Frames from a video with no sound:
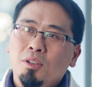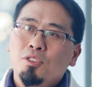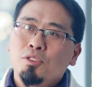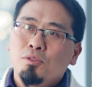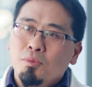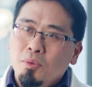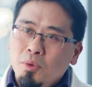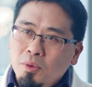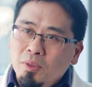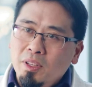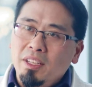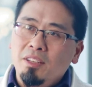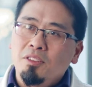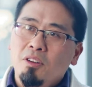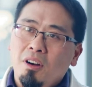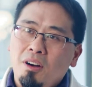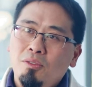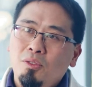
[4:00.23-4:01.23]
truly
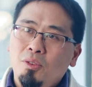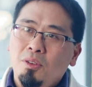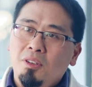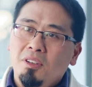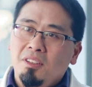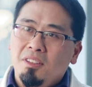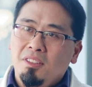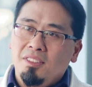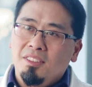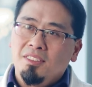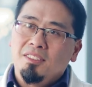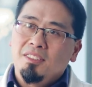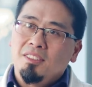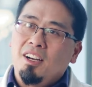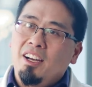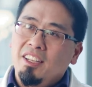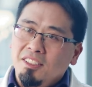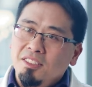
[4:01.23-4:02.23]
novel
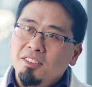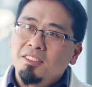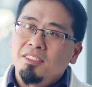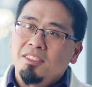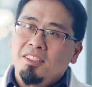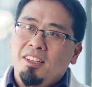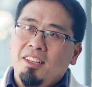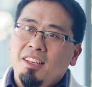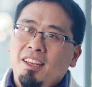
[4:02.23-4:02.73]
ideas.